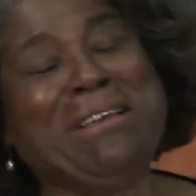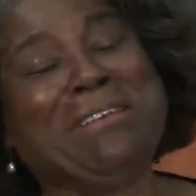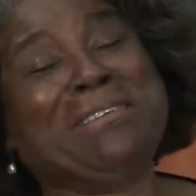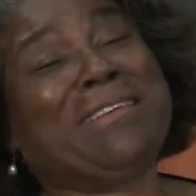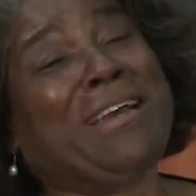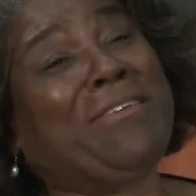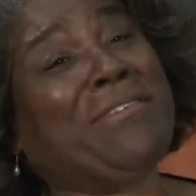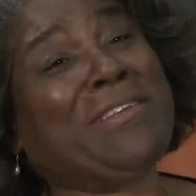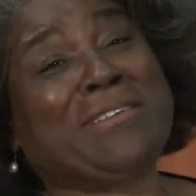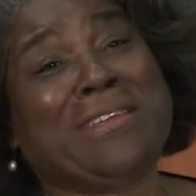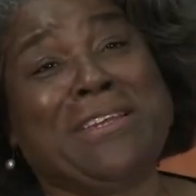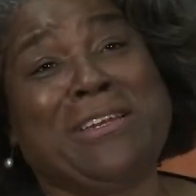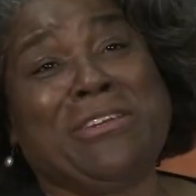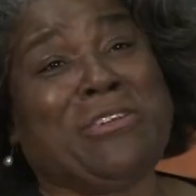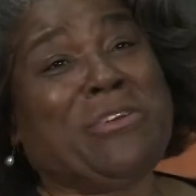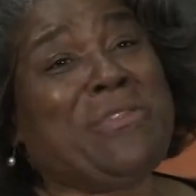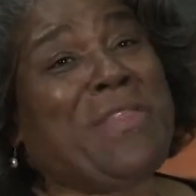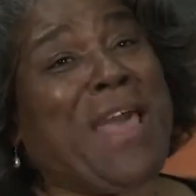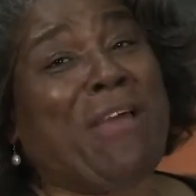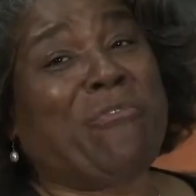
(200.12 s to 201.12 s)
so I was going to
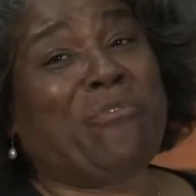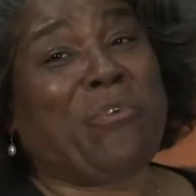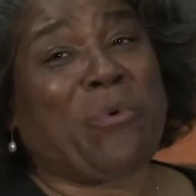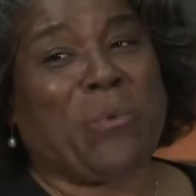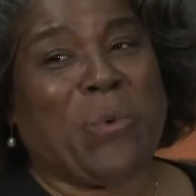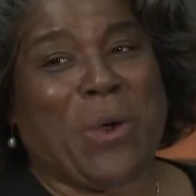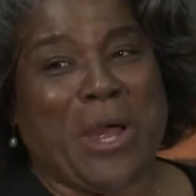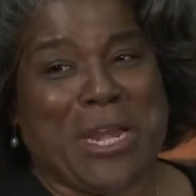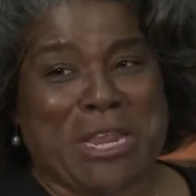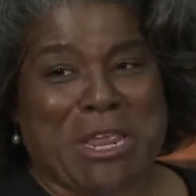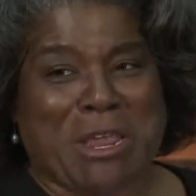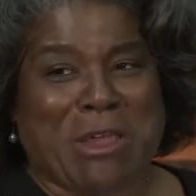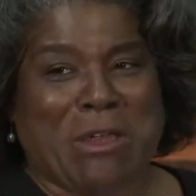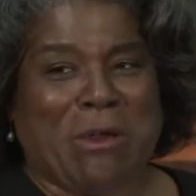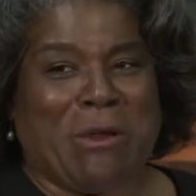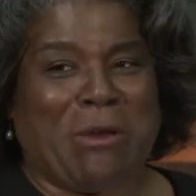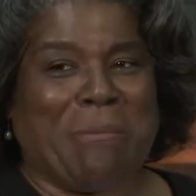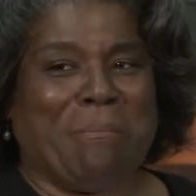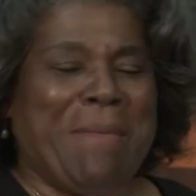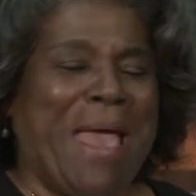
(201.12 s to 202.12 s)
do that for one
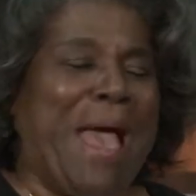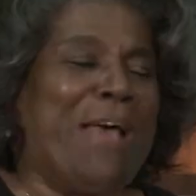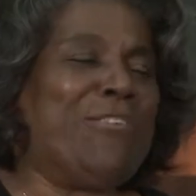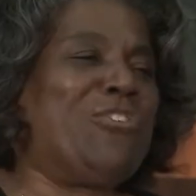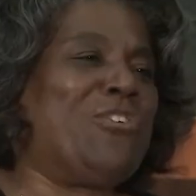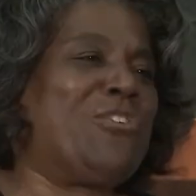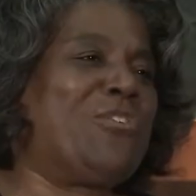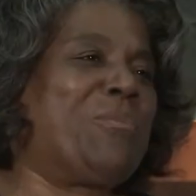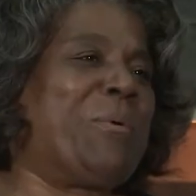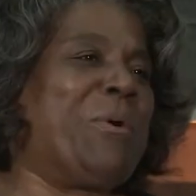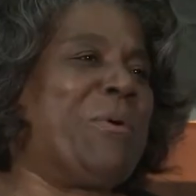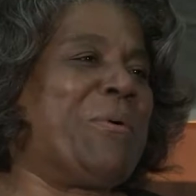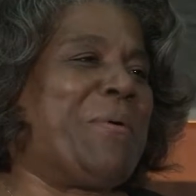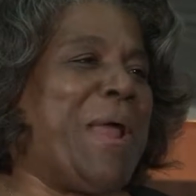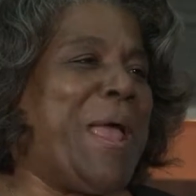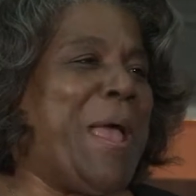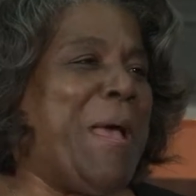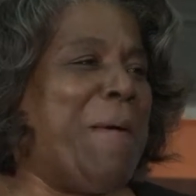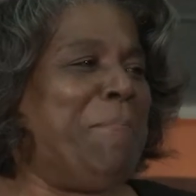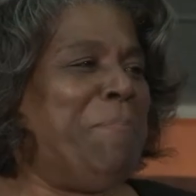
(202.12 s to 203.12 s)
year, master's
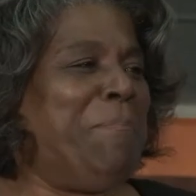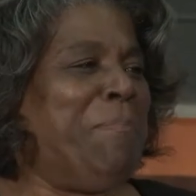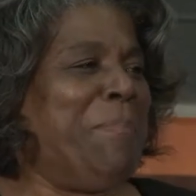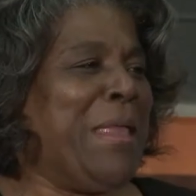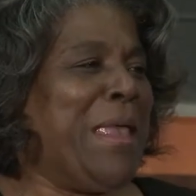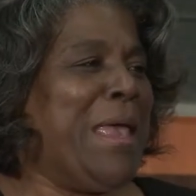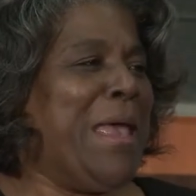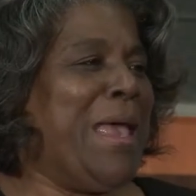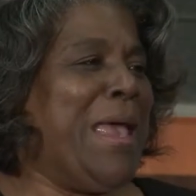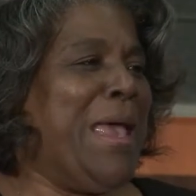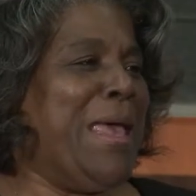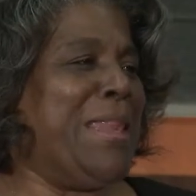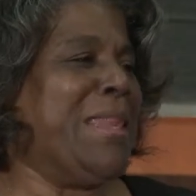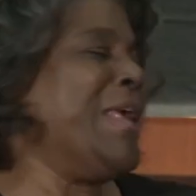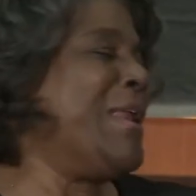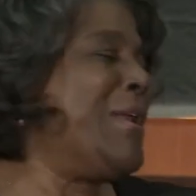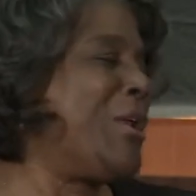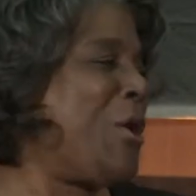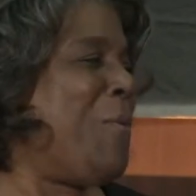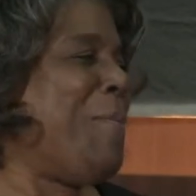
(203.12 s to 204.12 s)
program, and
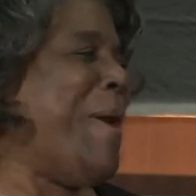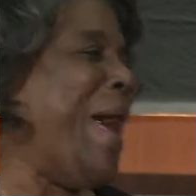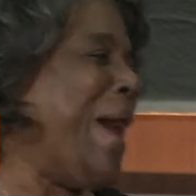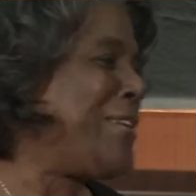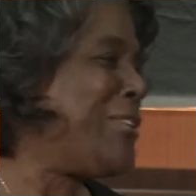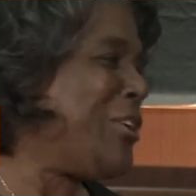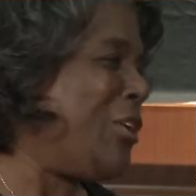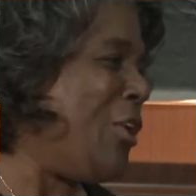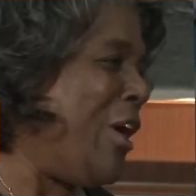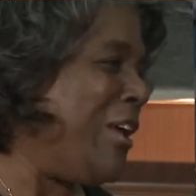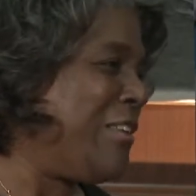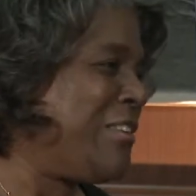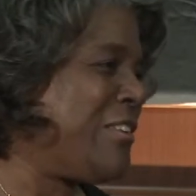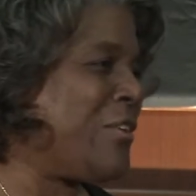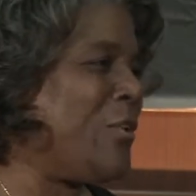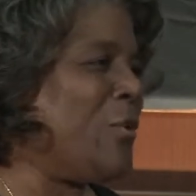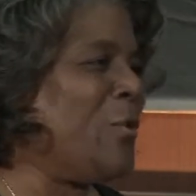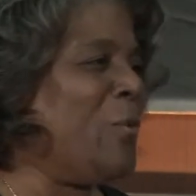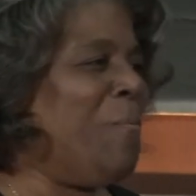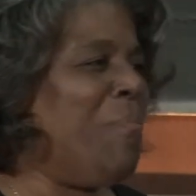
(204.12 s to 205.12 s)
then go back to law
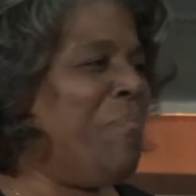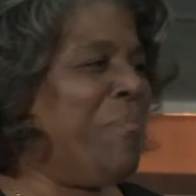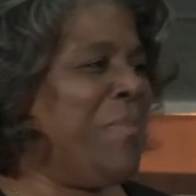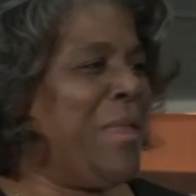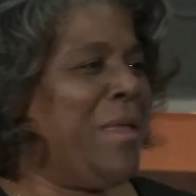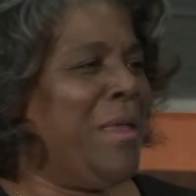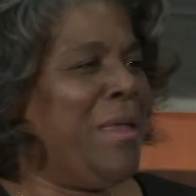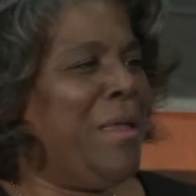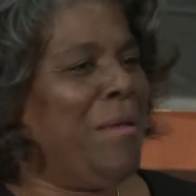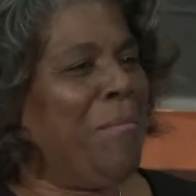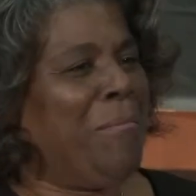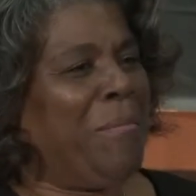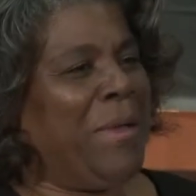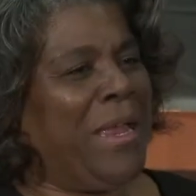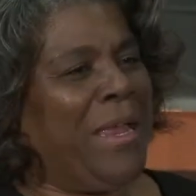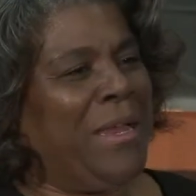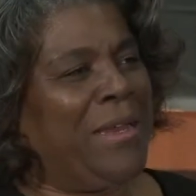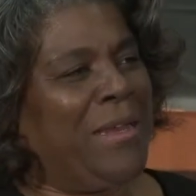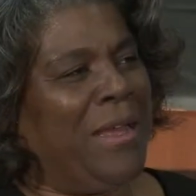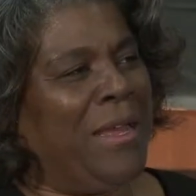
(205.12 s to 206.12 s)
school.
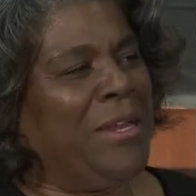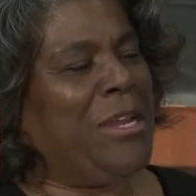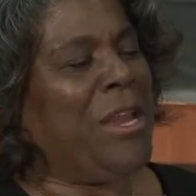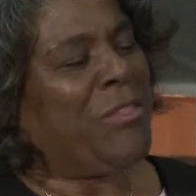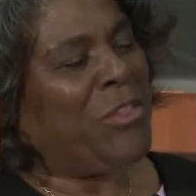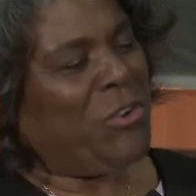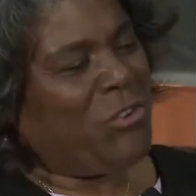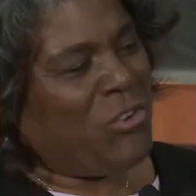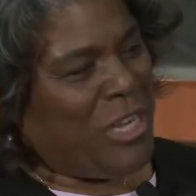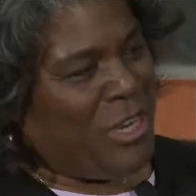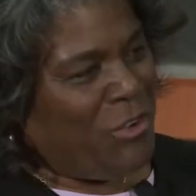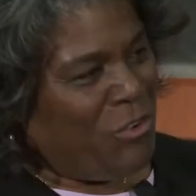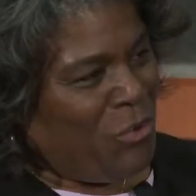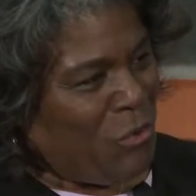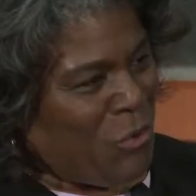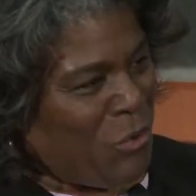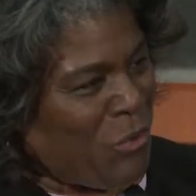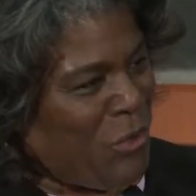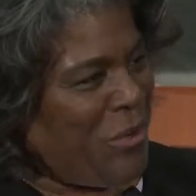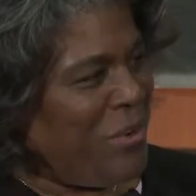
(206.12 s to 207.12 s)
But another
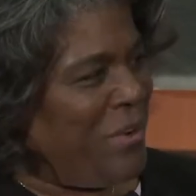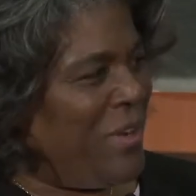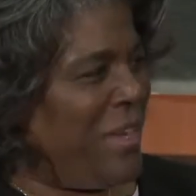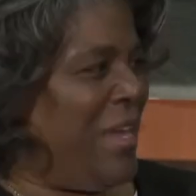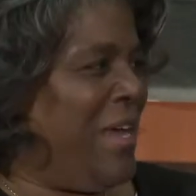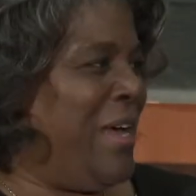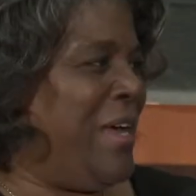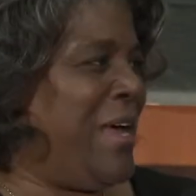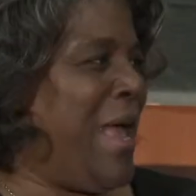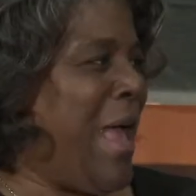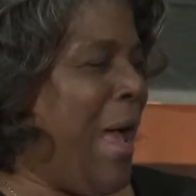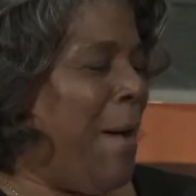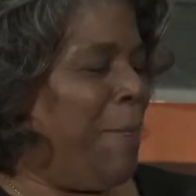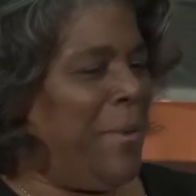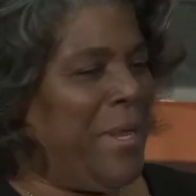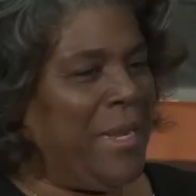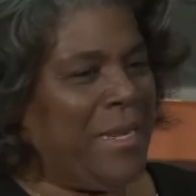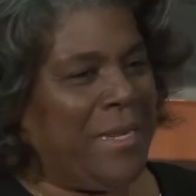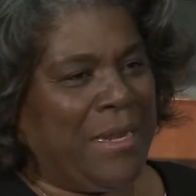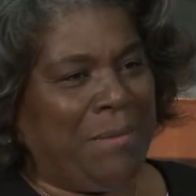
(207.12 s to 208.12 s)
detour
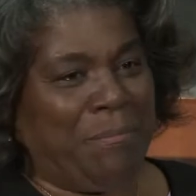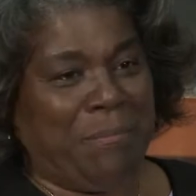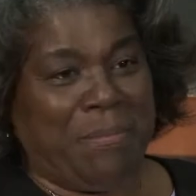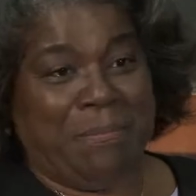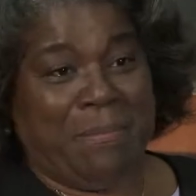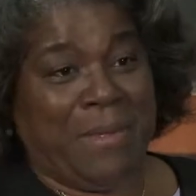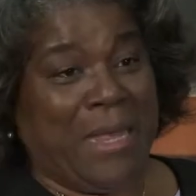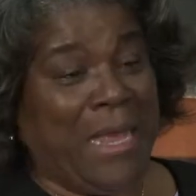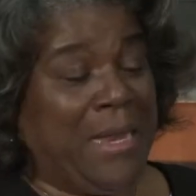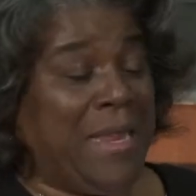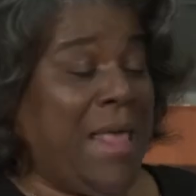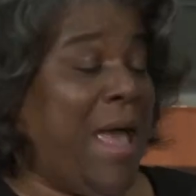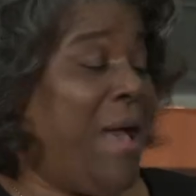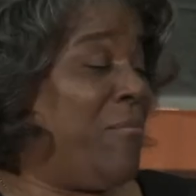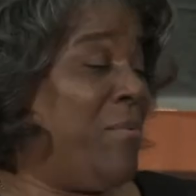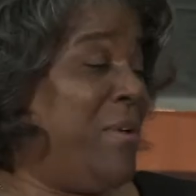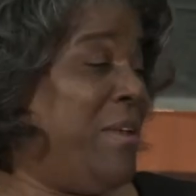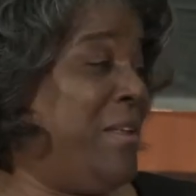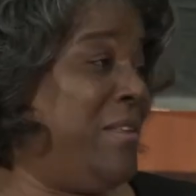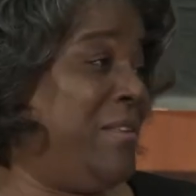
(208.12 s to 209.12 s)
happened and
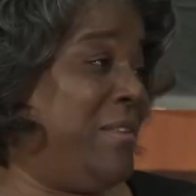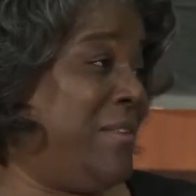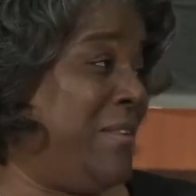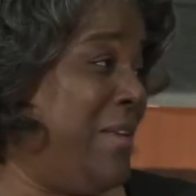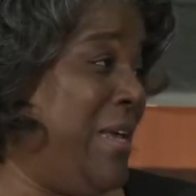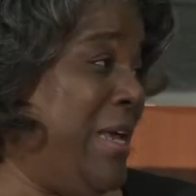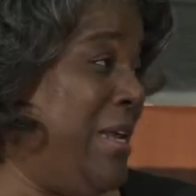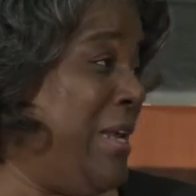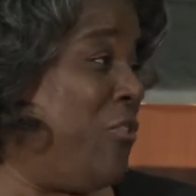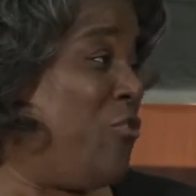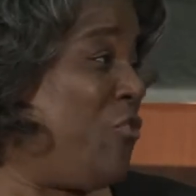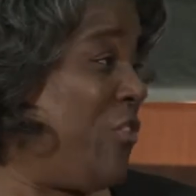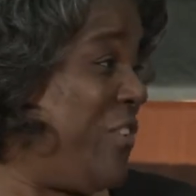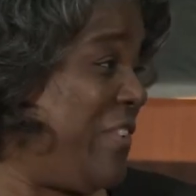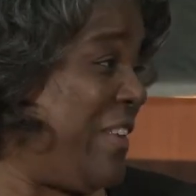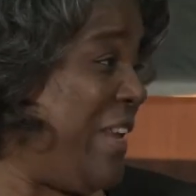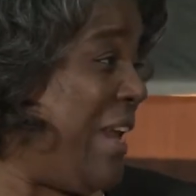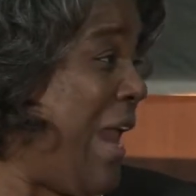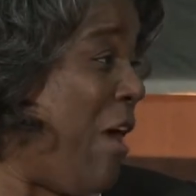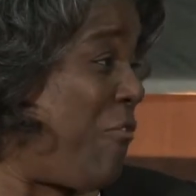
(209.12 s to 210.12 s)
that was an
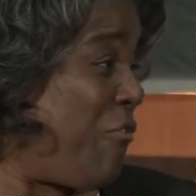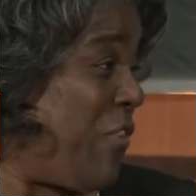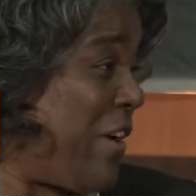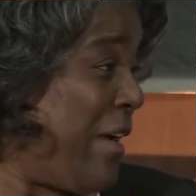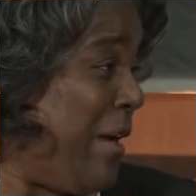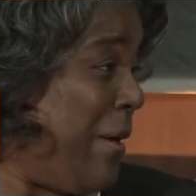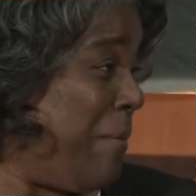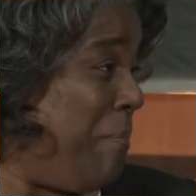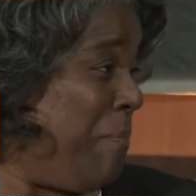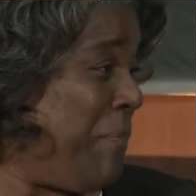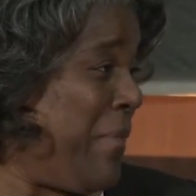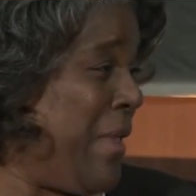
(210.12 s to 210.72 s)
interest in Africa